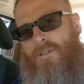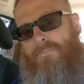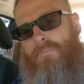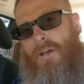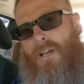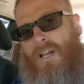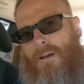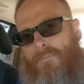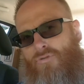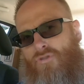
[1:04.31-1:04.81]
a
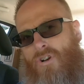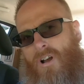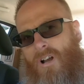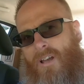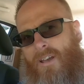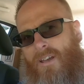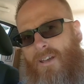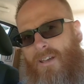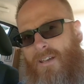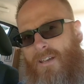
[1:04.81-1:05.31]
pickup truck
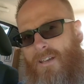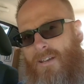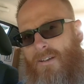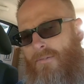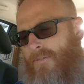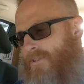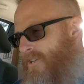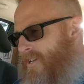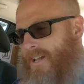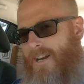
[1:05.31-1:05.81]

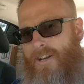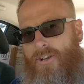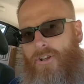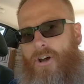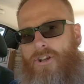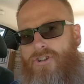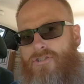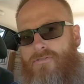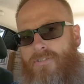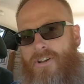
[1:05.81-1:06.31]
when you got a
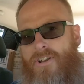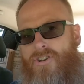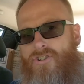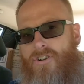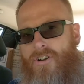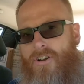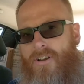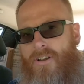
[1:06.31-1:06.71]
Dodge Avenger?